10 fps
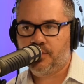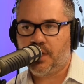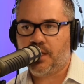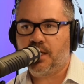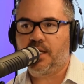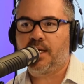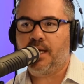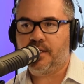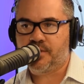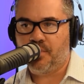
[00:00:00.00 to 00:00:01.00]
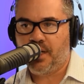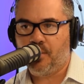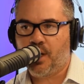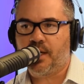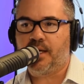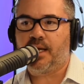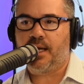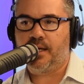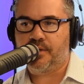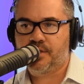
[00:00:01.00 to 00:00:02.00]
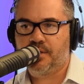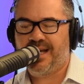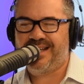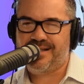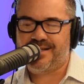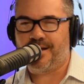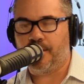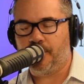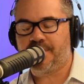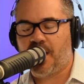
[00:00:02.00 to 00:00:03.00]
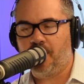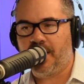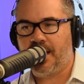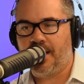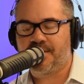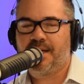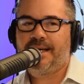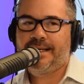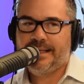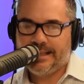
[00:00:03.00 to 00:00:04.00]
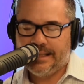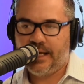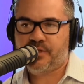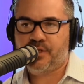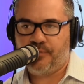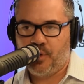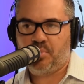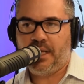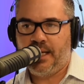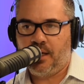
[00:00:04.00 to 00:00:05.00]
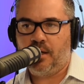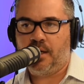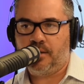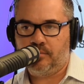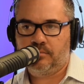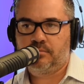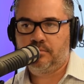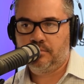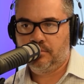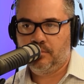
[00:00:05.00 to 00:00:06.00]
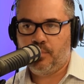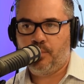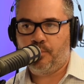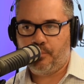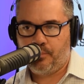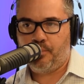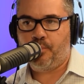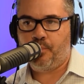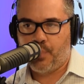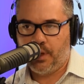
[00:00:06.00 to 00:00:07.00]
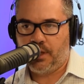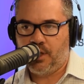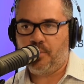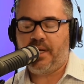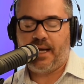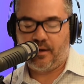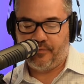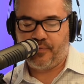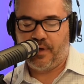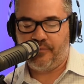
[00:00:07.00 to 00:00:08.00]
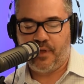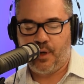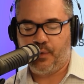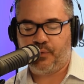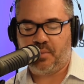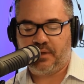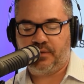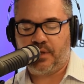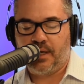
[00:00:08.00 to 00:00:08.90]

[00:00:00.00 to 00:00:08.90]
Checking accounts, money market accounts, not necessarily retirement accounts. Yes, if you're planning on pulling a little bit out of those, but